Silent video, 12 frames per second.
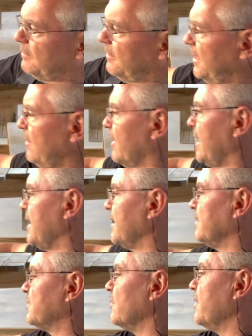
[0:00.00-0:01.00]
Anyway,
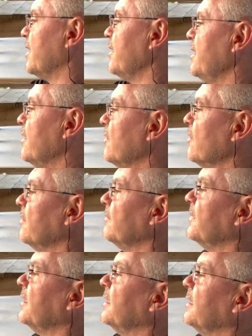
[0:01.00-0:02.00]
so here you go.
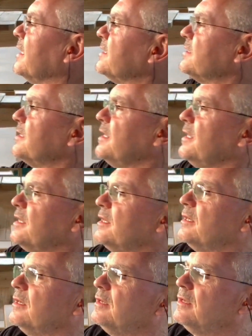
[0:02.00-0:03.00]
That's
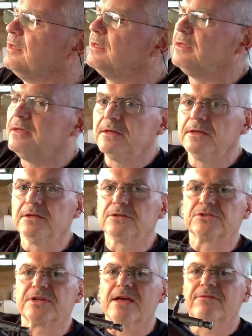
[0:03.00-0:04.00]
the
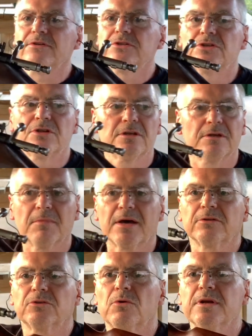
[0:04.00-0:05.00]
Savage
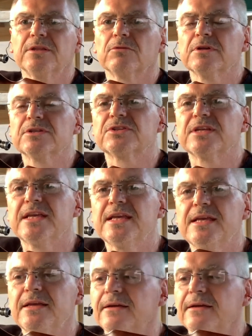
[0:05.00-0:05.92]
Model 23C.